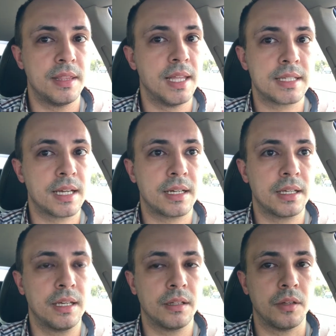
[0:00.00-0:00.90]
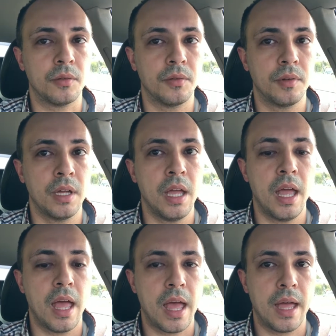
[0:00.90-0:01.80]
That's not going to kill you.
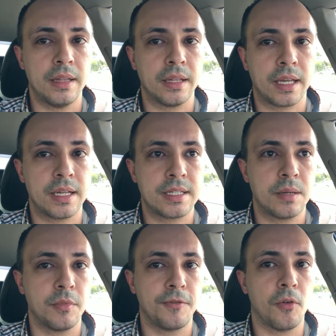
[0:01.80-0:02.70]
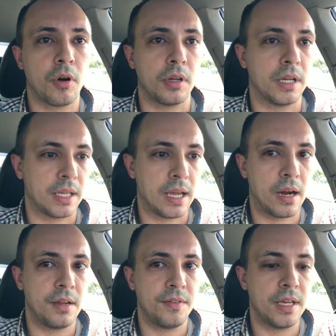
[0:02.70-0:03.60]
And like I said before,
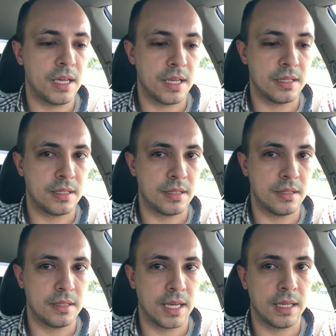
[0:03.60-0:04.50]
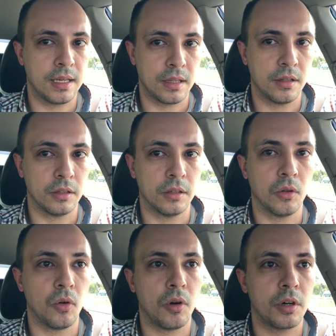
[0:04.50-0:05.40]
Gary V is taking the
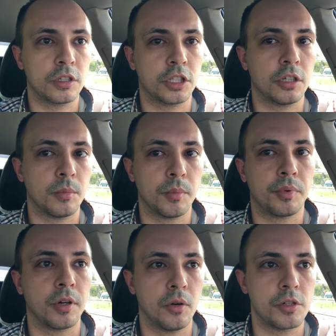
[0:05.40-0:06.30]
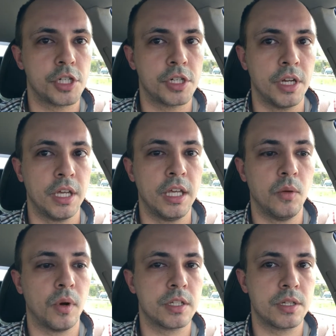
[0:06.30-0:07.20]
long-term approach. He
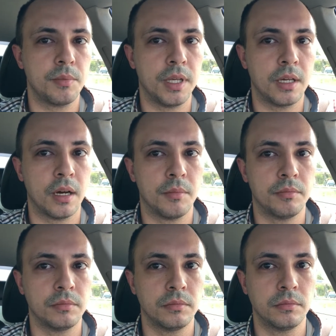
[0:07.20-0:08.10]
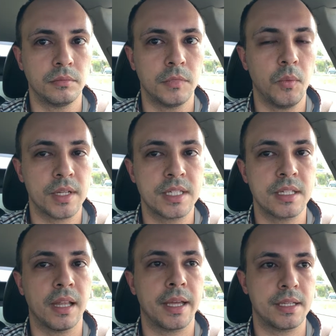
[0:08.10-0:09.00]
wants
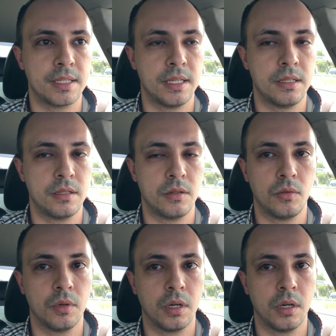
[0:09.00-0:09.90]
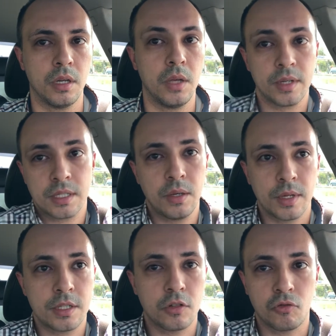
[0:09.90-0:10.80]
his legacy to, he
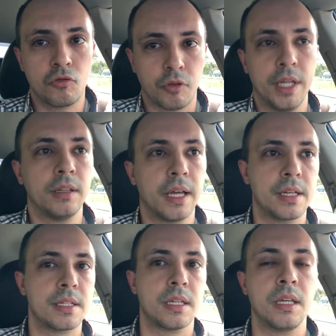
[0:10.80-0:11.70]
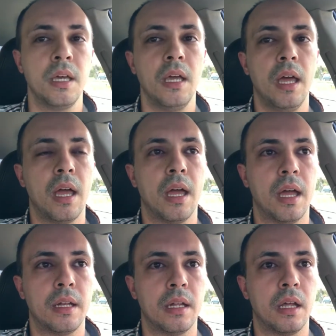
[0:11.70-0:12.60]
wants a great legacy.
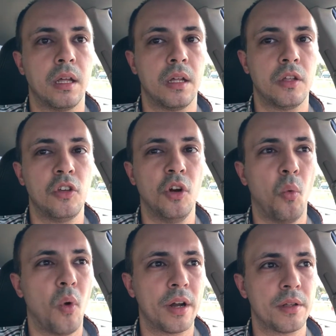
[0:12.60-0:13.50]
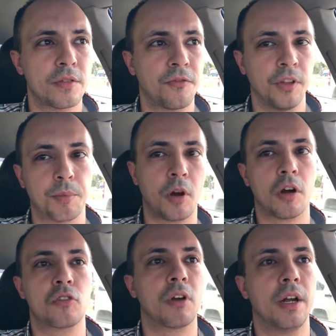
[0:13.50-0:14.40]
And you don't want to flip
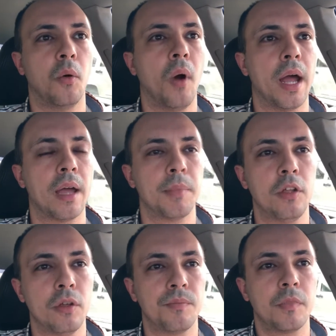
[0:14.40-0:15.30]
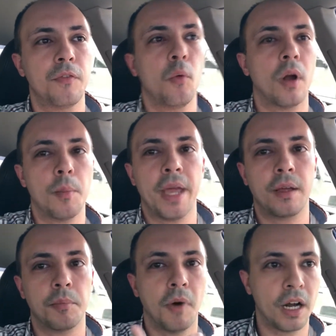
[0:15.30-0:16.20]
cards right away. I mean, if you want to
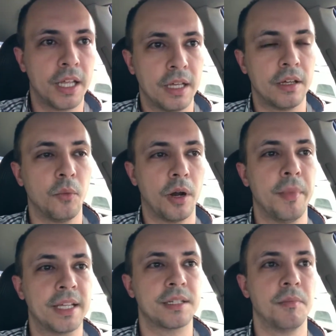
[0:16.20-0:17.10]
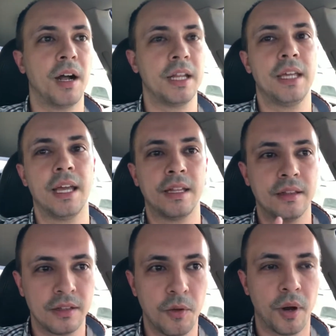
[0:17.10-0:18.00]
make money, you want to make some money
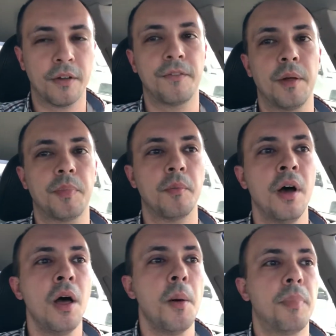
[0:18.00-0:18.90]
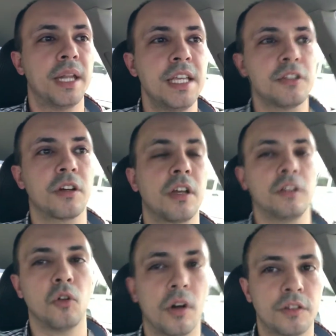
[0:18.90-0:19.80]
and you want to flip them, but he's
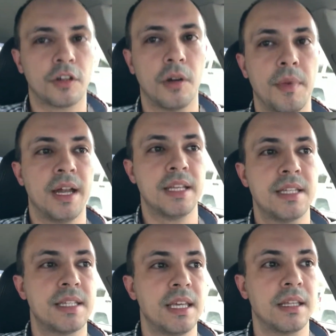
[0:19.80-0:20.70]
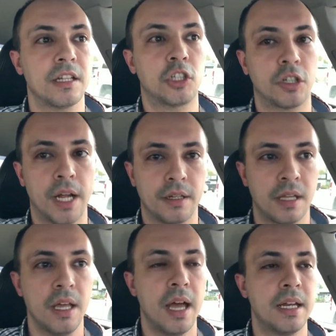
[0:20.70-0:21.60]
looking long-term and he's seeing the trend.
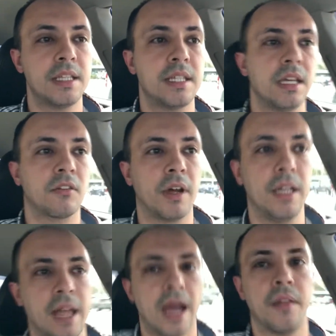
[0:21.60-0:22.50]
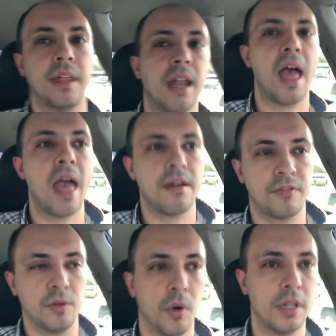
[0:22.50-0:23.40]
And he's seeing right now that
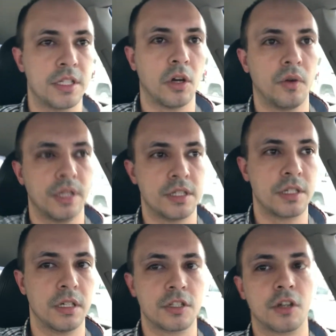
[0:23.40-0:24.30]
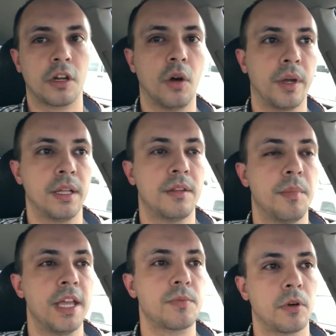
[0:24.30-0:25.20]
everyone is going to start going into
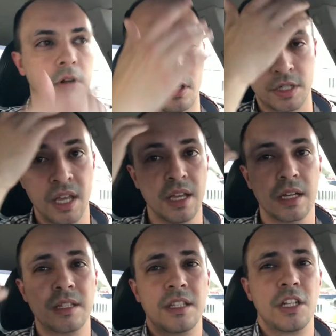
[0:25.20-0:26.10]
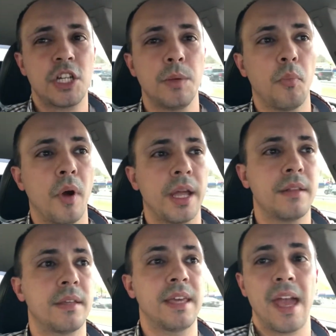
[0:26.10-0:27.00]
baseball cards because it's a cheap way
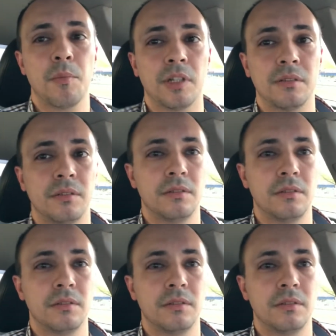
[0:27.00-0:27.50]
to gamble.